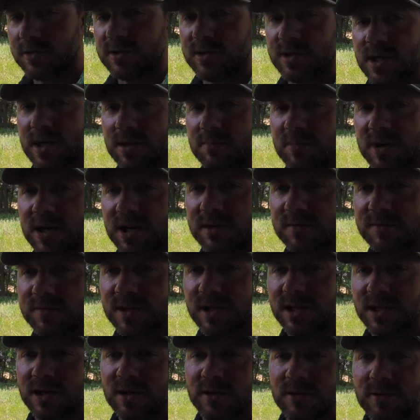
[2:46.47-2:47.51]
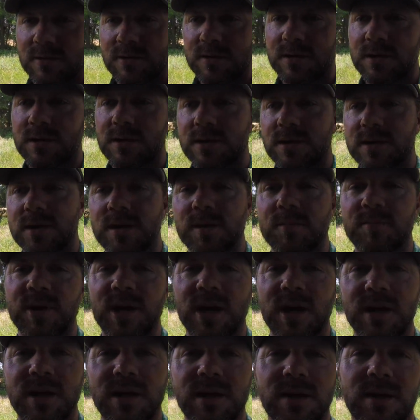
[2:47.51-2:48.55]
you that I'd make a video
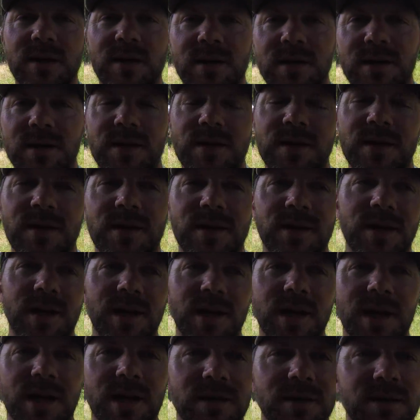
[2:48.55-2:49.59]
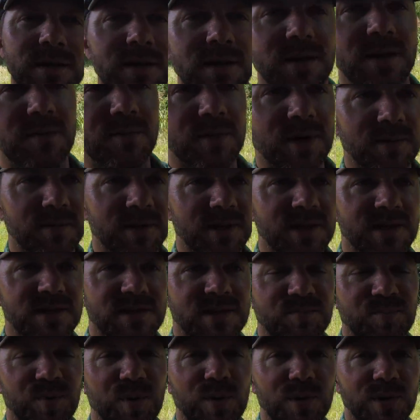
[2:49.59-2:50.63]
about it. And you may be
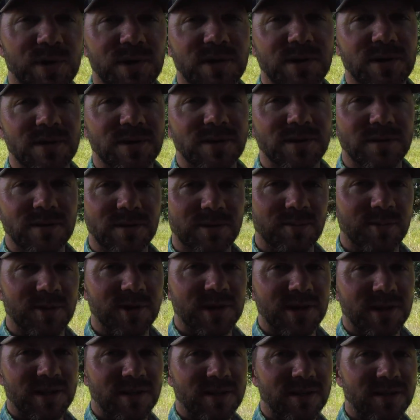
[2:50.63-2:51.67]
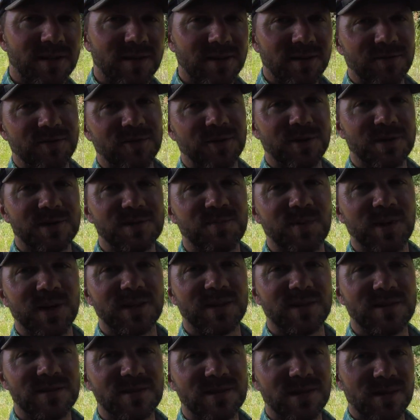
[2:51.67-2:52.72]
disappointed a little bit if you're
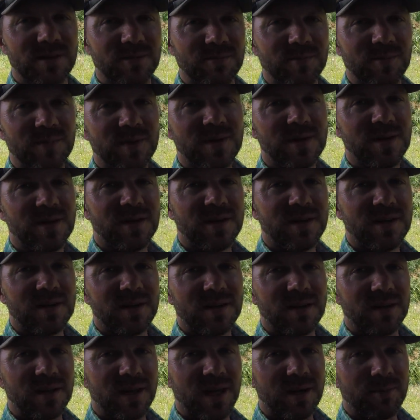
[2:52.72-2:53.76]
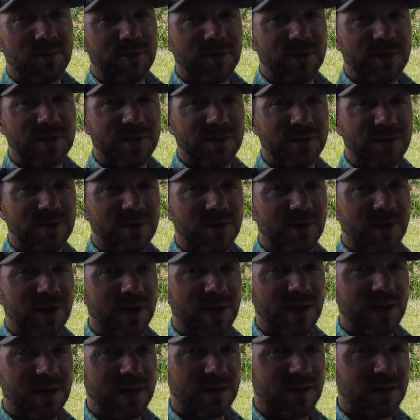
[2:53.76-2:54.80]
expecting something elaborate and
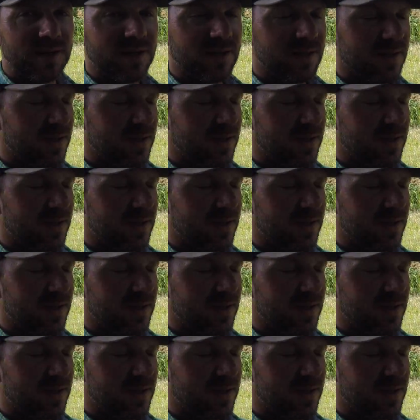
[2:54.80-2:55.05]
grand.